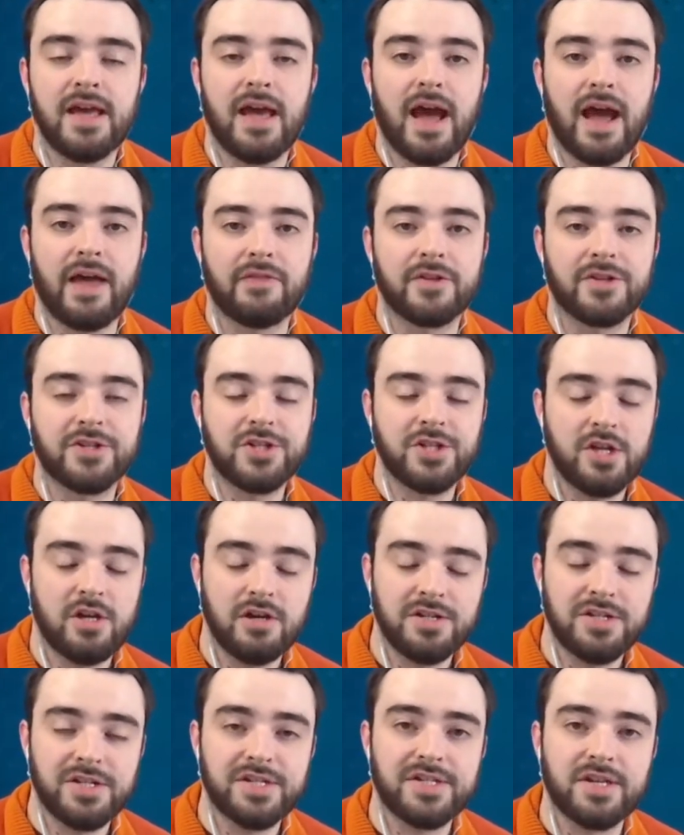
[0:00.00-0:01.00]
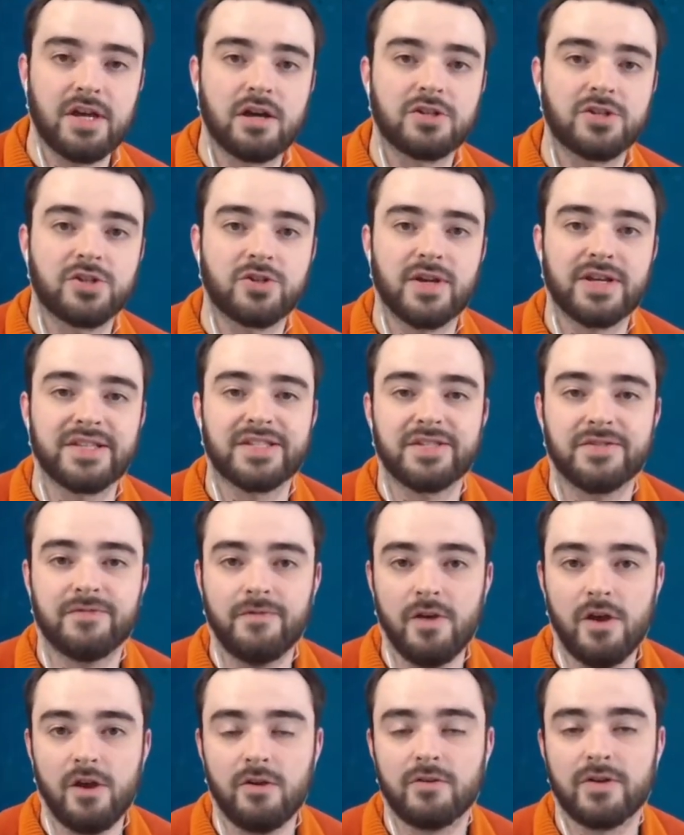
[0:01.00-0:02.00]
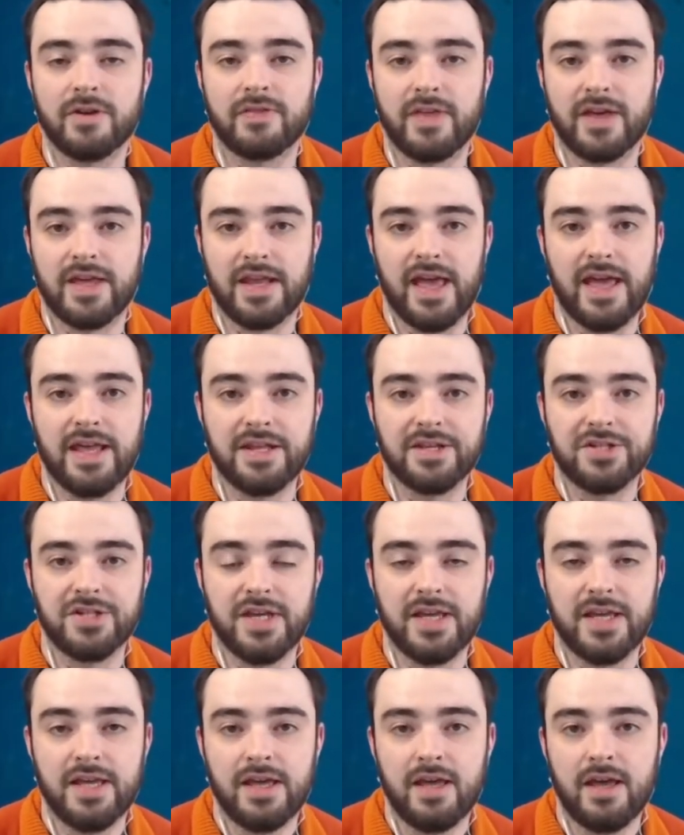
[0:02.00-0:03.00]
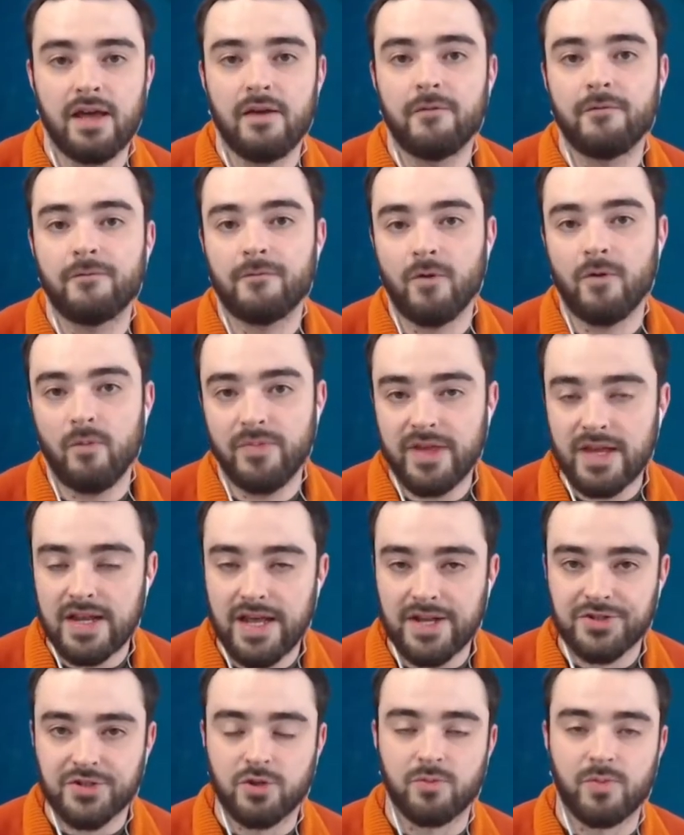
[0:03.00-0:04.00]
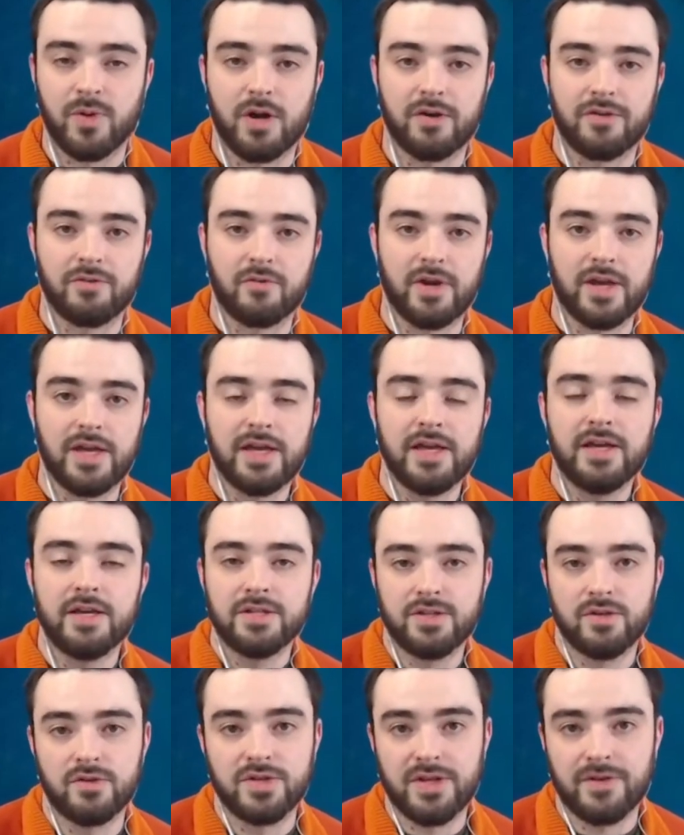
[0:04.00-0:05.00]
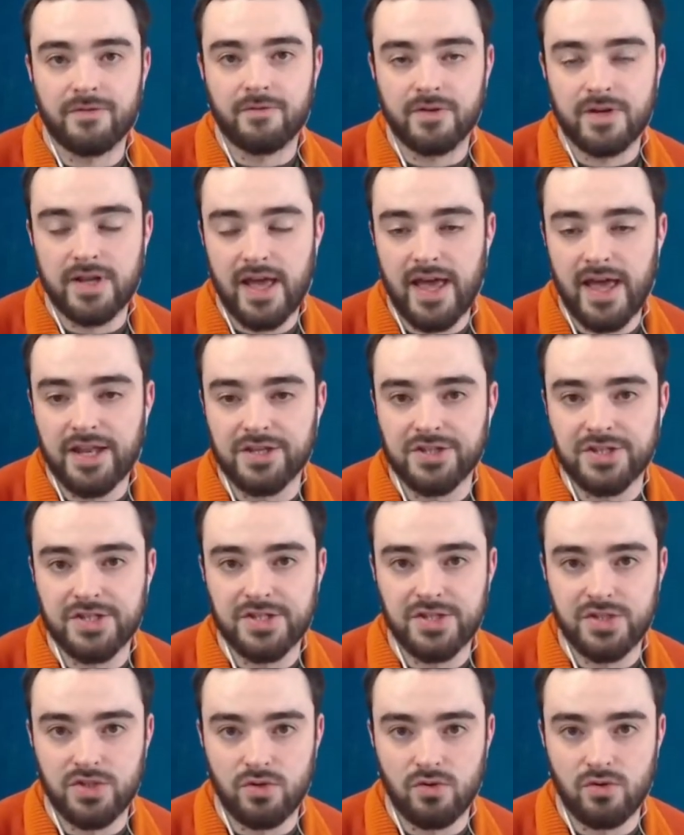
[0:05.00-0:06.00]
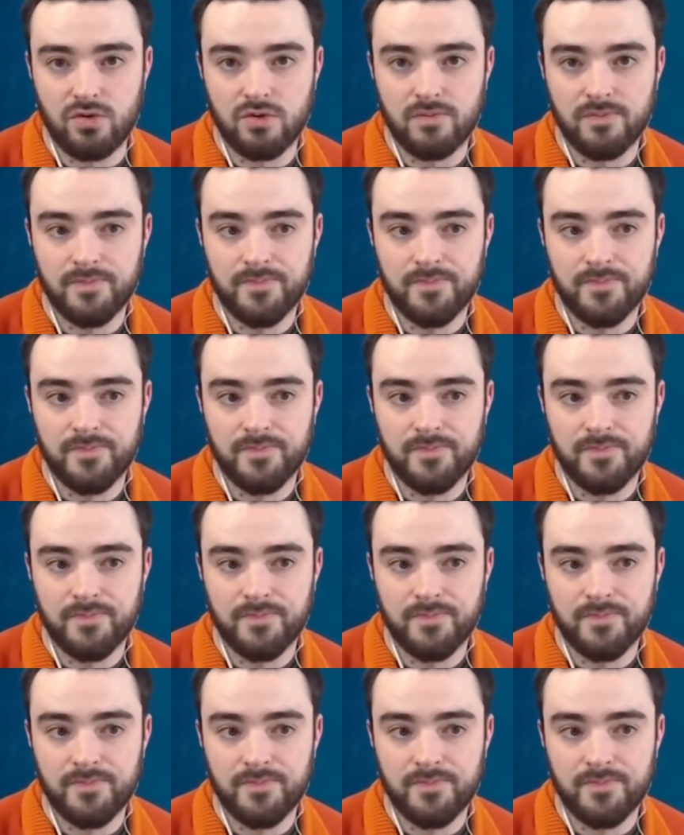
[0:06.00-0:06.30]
and the charges are transferring that energy from the electrical pathway to a different energy store.